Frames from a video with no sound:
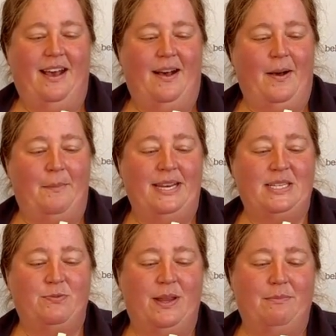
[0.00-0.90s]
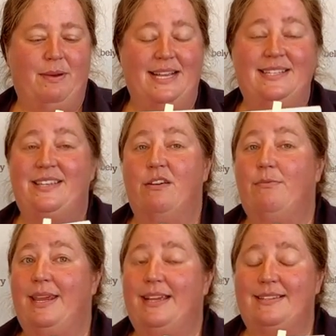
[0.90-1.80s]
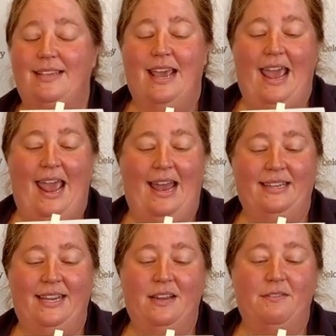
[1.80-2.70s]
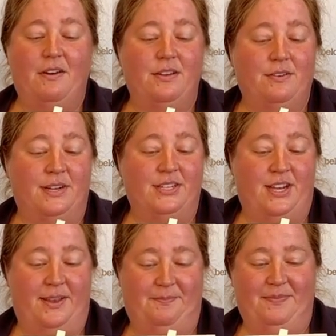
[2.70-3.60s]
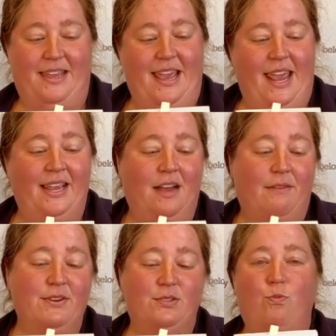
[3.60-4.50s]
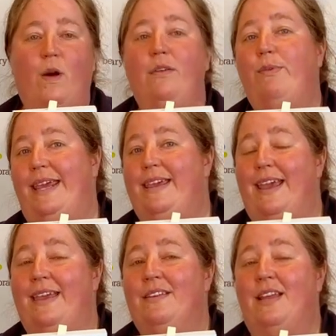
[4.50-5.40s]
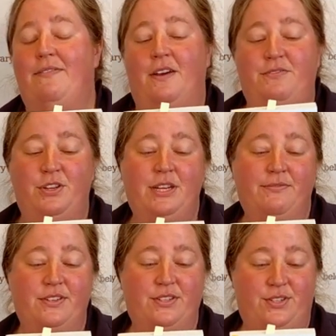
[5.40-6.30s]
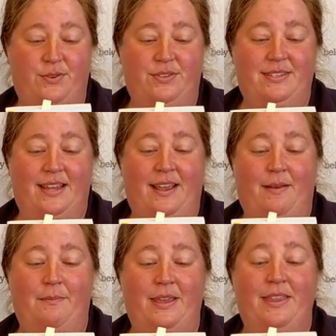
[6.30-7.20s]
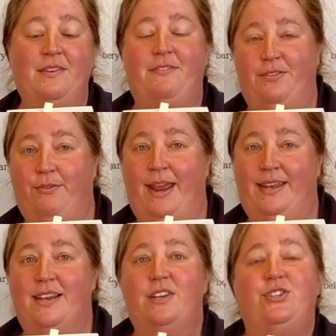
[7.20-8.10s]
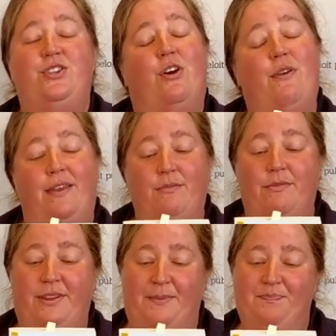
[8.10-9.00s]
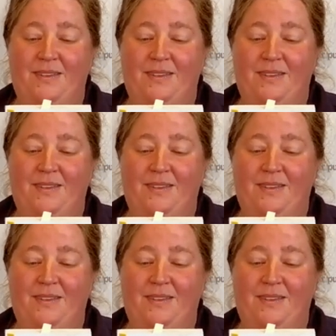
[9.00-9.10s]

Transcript: Um, and it's written by Sarah Weeks and Gita Varadarajan. It covers one week in the life of two different students um, in the fifth grade, Joe and Ravi.